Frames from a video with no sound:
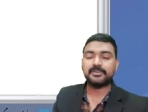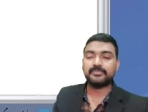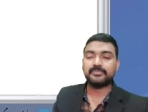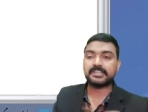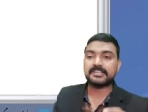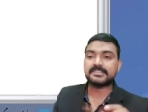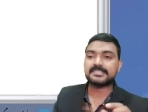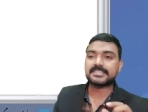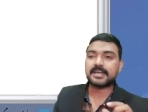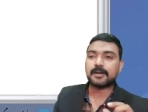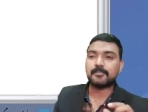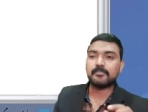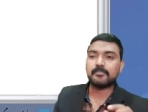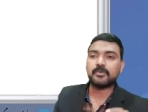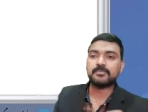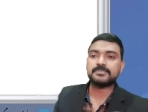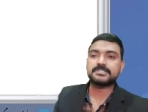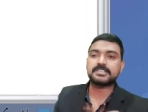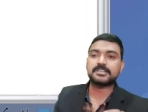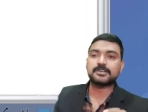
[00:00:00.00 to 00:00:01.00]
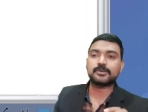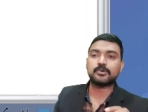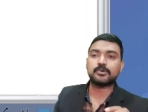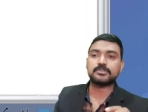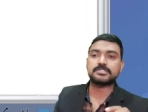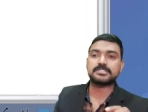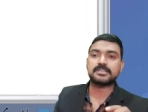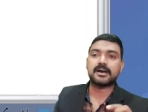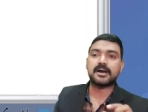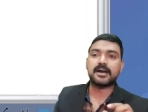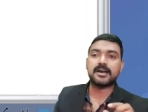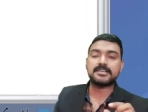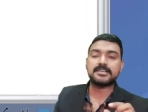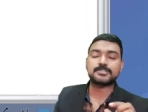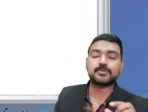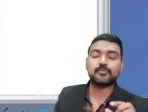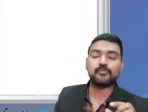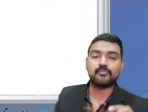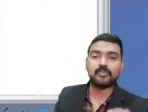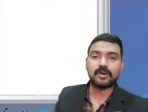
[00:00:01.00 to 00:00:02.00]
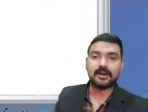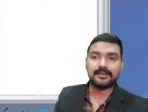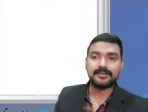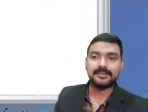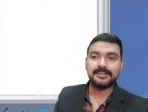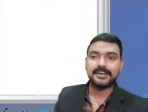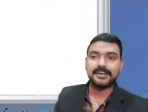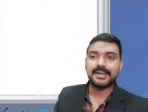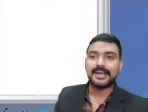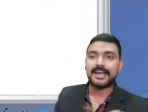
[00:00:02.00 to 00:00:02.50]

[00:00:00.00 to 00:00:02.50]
with the sum of zeros as 1